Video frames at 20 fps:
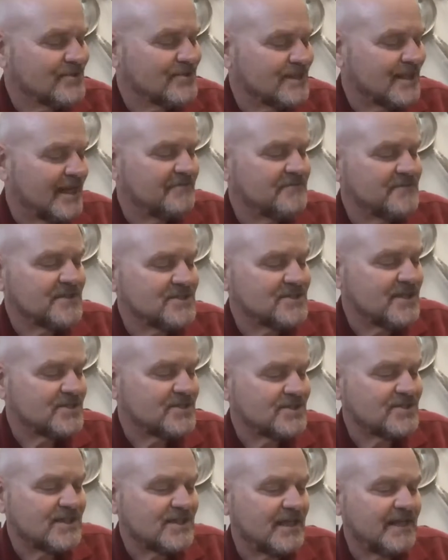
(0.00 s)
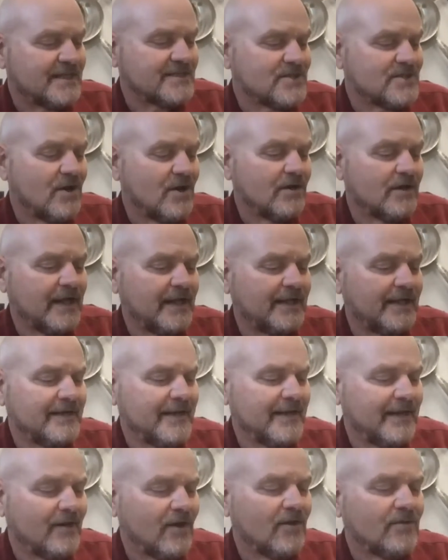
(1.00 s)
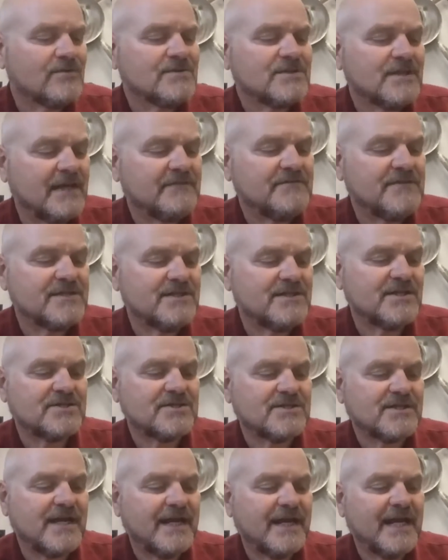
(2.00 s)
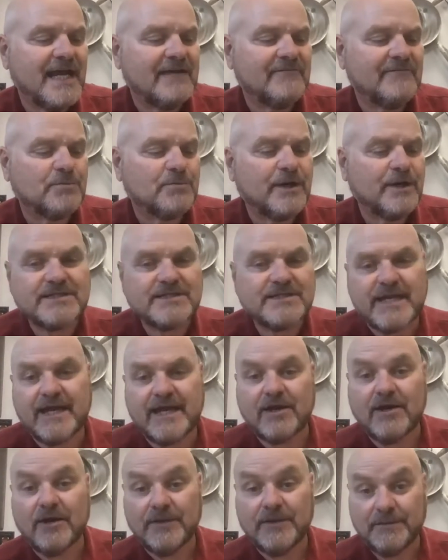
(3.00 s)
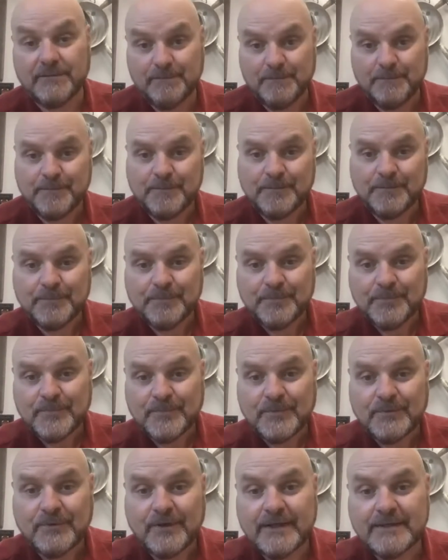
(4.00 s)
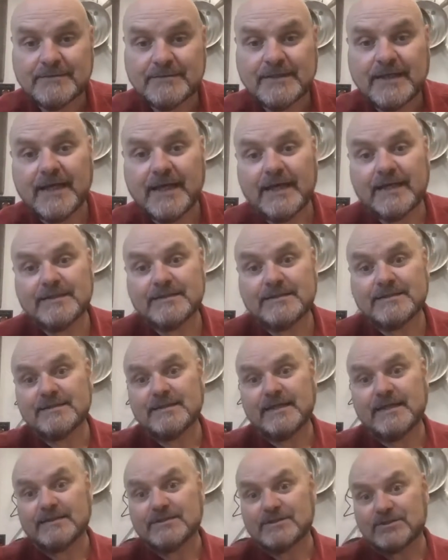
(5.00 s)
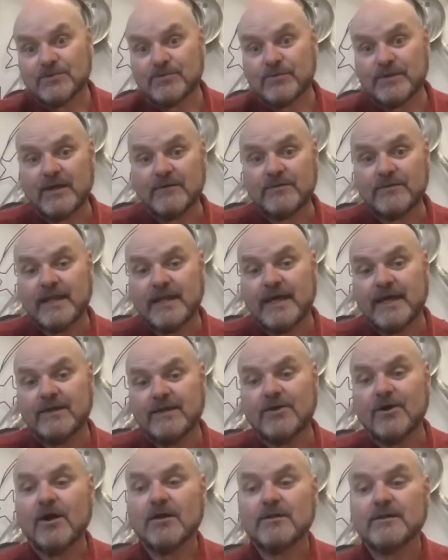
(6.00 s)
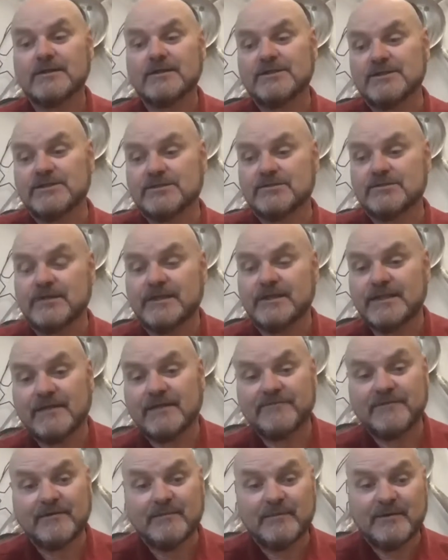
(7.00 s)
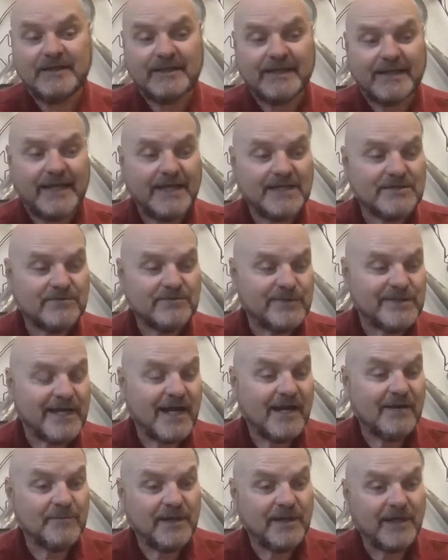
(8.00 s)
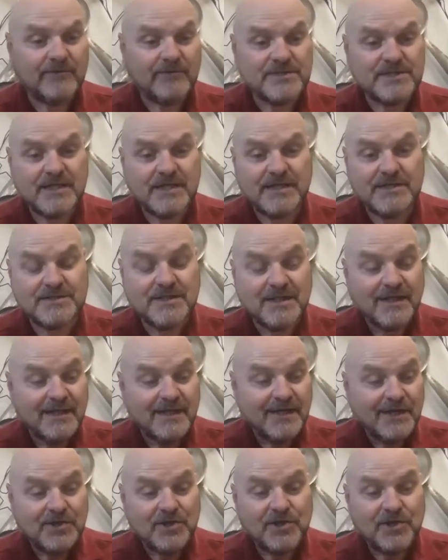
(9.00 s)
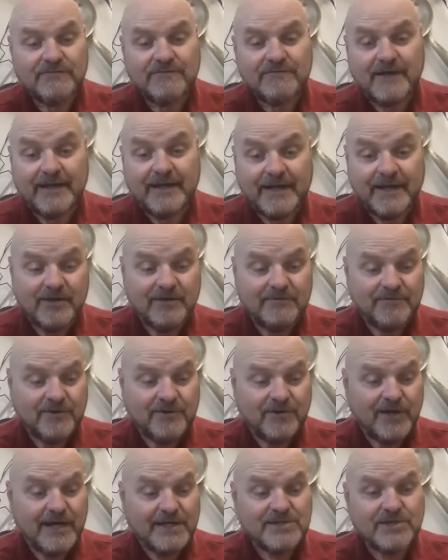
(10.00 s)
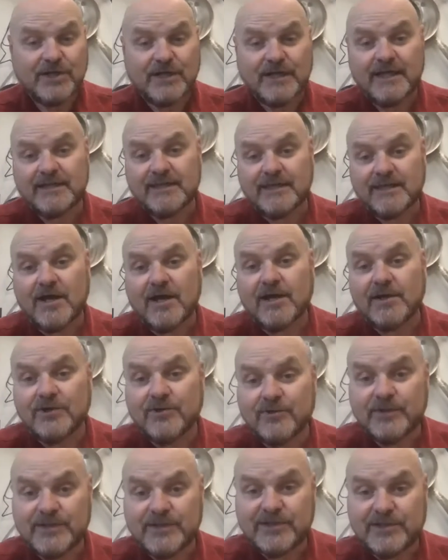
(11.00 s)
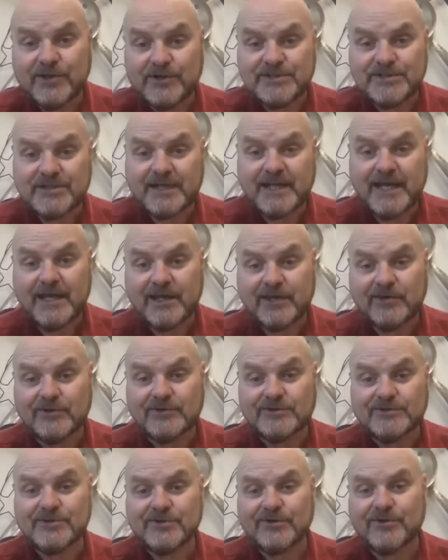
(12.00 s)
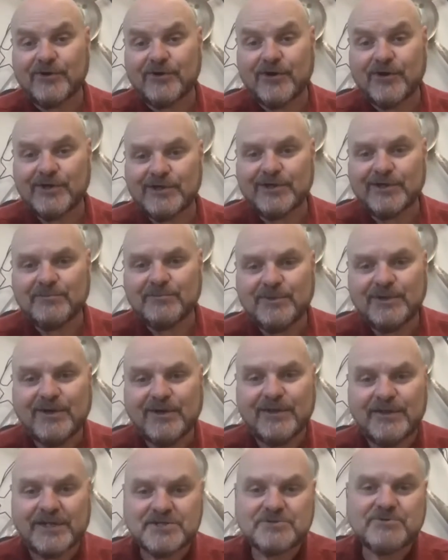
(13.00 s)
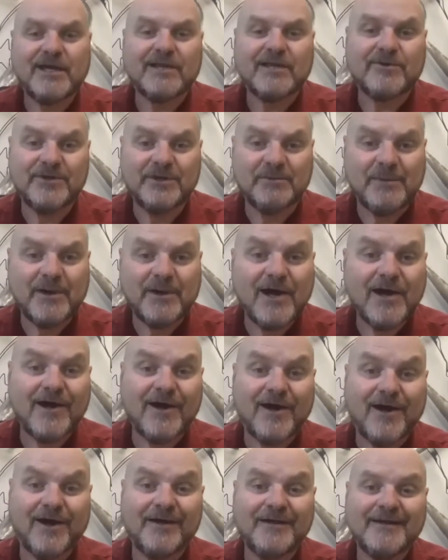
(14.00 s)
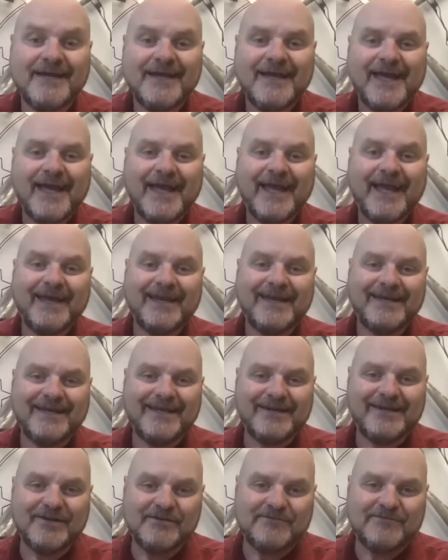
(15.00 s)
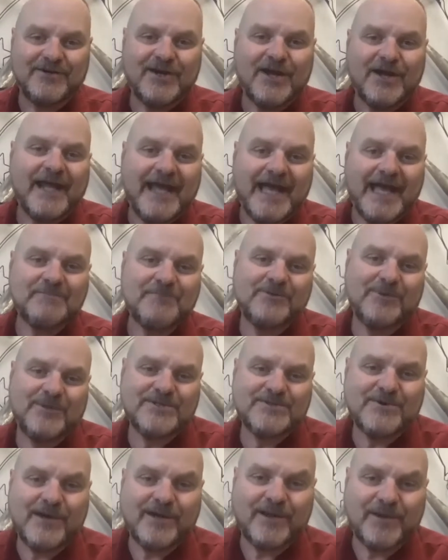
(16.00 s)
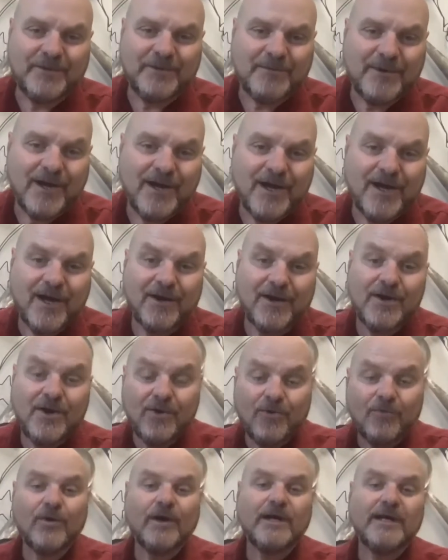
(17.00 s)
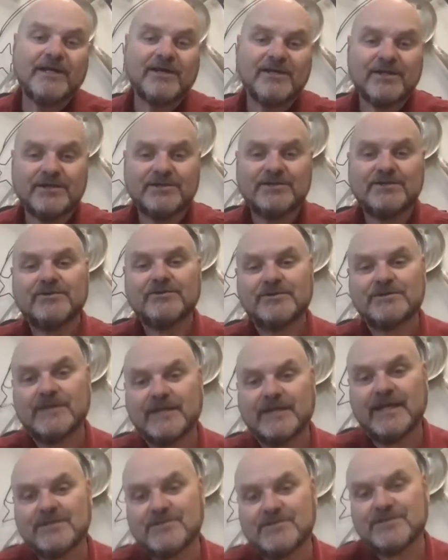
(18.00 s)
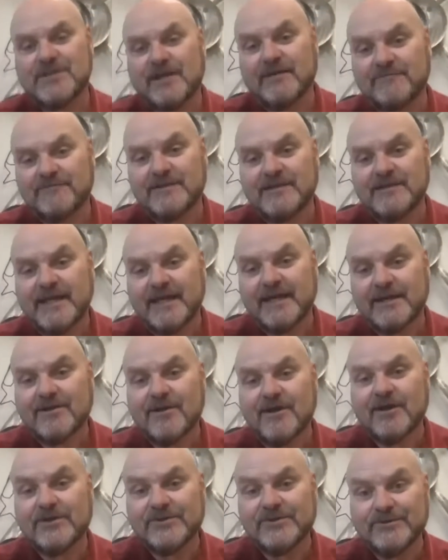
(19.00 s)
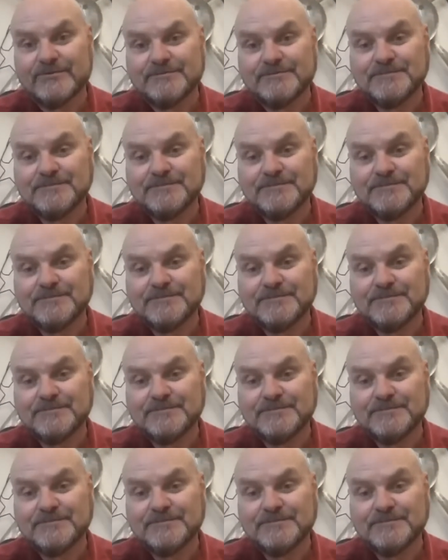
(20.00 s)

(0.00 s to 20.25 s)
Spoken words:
life decisions, and it's hard, and all those life decisions kind of have a price tag on them, right? And so without that knowledge, it's really tough. And I mean, in the case of retirement, I always tease, you're going to find out if you're actually going to get the condo in the Turks and Caicos, or are you going to be on the trailer in the Baja? And if you're not happy with the trailer in the Baja, what are you going to do to get yourself into that condo?